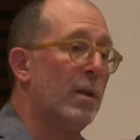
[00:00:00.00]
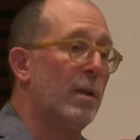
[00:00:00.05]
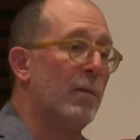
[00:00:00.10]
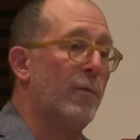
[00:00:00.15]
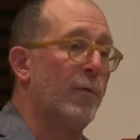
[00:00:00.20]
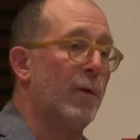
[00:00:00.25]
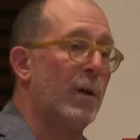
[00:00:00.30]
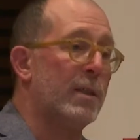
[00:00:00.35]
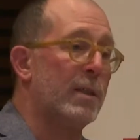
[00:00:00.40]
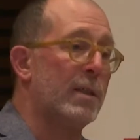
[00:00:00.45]
In
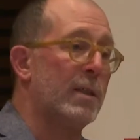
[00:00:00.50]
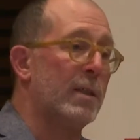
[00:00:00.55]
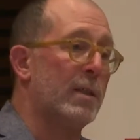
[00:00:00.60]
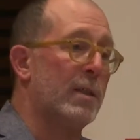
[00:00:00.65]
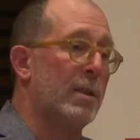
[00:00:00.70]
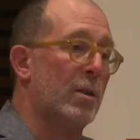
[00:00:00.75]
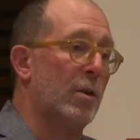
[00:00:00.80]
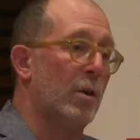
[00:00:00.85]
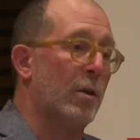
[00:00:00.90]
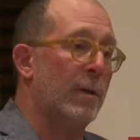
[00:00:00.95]
France,
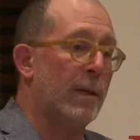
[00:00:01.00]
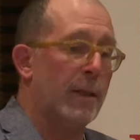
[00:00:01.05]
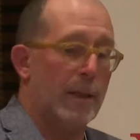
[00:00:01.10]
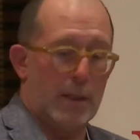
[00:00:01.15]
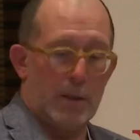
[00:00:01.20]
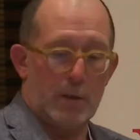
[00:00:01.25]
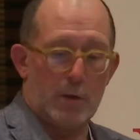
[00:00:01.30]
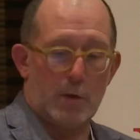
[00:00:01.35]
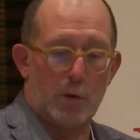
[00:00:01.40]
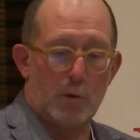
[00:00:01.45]
it's
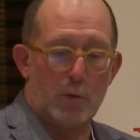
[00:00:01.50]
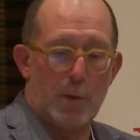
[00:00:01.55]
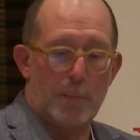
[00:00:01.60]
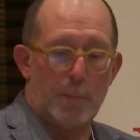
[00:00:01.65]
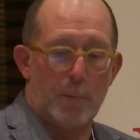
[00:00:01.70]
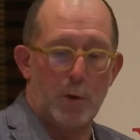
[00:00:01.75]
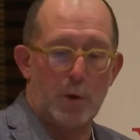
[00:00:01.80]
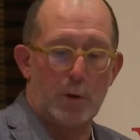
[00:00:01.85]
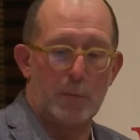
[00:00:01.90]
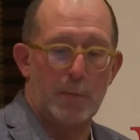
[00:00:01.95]
the
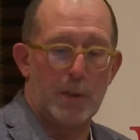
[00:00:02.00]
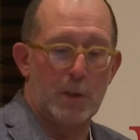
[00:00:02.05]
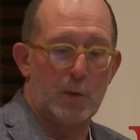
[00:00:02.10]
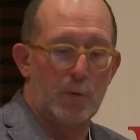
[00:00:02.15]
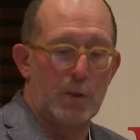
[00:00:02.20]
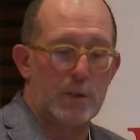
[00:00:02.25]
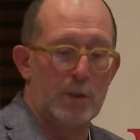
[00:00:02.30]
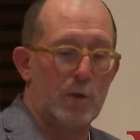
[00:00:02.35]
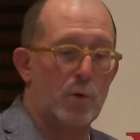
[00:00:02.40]
rapport between